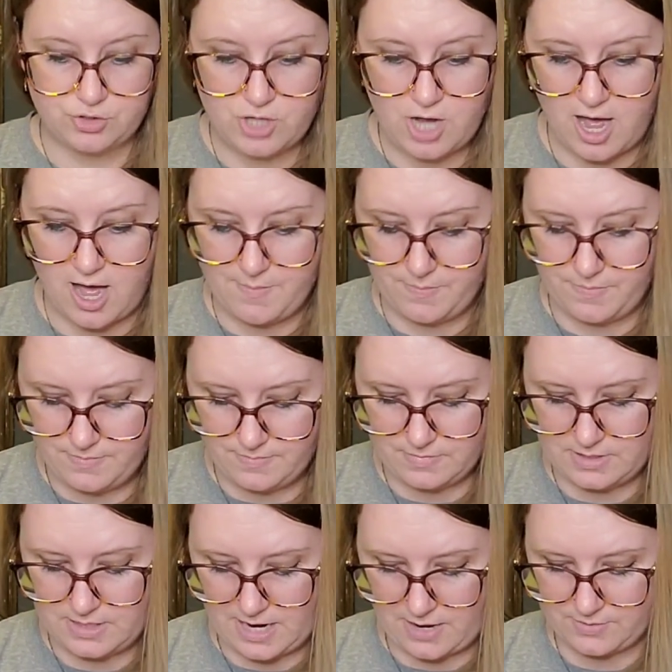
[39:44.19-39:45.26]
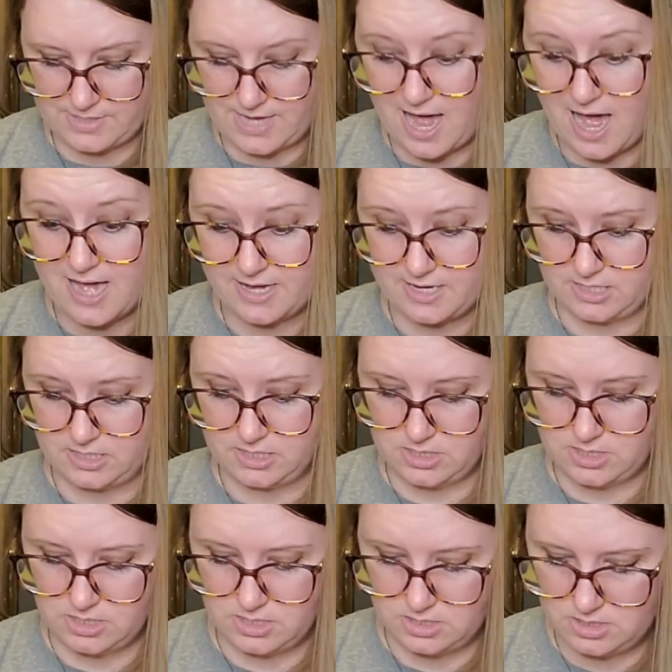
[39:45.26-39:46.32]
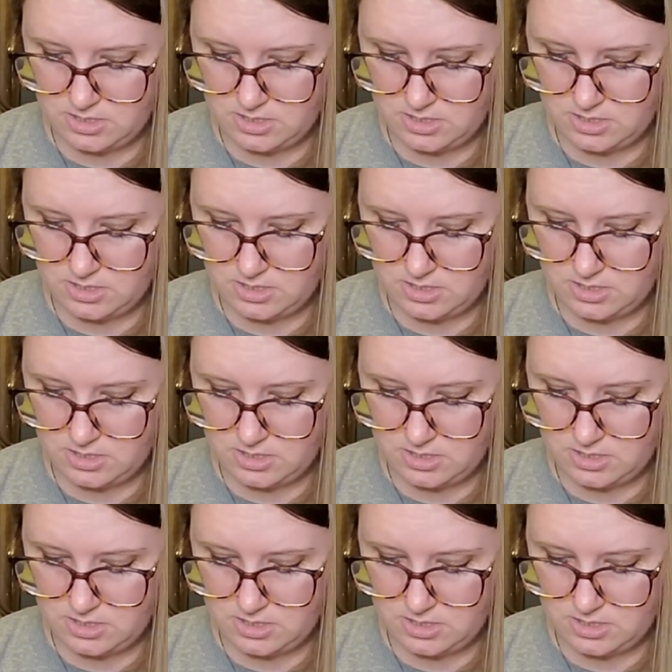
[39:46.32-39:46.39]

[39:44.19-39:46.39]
shop that I was eyeing,